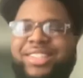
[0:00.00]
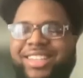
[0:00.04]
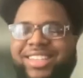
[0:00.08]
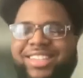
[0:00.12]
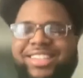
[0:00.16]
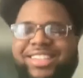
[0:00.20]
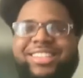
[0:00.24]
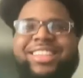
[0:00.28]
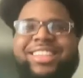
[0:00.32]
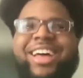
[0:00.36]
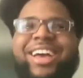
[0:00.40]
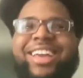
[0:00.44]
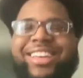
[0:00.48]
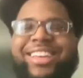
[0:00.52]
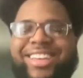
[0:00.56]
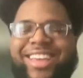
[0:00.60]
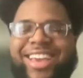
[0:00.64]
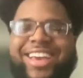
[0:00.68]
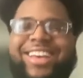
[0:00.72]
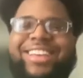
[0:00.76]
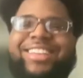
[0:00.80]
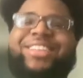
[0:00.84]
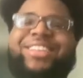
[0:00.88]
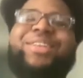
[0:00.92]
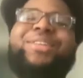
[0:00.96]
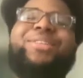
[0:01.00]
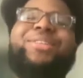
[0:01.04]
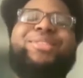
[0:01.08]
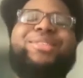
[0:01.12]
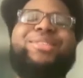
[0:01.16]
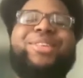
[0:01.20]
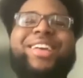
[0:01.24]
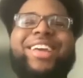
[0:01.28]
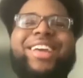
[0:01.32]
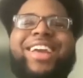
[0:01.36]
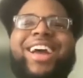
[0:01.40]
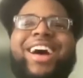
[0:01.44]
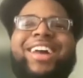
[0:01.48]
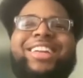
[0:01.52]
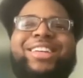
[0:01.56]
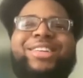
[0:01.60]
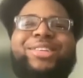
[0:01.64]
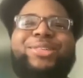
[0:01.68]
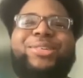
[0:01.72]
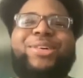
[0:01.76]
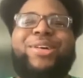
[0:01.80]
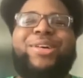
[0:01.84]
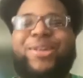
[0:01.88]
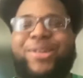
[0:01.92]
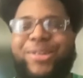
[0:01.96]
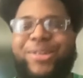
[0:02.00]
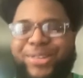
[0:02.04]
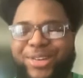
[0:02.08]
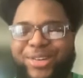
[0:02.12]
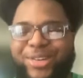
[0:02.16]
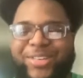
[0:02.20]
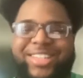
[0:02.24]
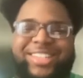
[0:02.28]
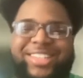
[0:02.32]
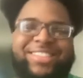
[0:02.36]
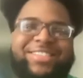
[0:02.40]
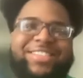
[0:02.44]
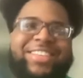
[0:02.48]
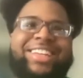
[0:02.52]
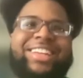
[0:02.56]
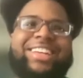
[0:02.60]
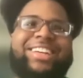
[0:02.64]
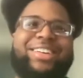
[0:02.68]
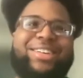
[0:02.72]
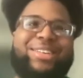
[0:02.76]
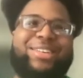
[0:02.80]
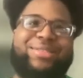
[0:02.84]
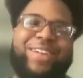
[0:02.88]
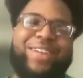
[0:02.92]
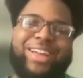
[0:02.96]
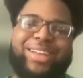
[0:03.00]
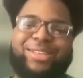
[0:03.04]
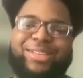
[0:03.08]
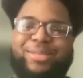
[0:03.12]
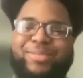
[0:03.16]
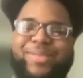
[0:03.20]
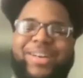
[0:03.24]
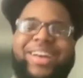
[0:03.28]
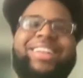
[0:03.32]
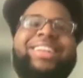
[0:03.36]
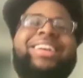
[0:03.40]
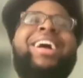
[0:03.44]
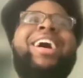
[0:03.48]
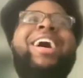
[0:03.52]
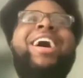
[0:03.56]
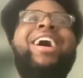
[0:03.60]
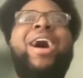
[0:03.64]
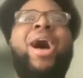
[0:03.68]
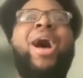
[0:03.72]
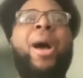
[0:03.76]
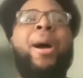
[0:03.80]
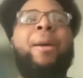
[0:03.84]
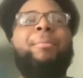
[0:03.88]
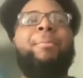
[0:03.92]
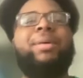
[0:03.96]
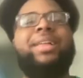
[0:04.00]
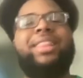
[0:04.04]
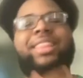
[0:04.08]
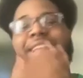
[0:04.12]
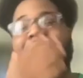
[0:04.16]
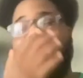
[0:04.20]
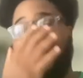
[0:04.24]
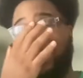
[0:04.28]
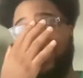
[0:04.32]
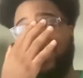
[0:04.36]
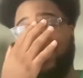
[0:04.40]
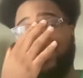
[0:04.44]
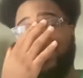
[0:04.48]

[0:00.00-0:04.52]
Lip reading: just like yeah, you can kind of do her on green screen in her regular body. But like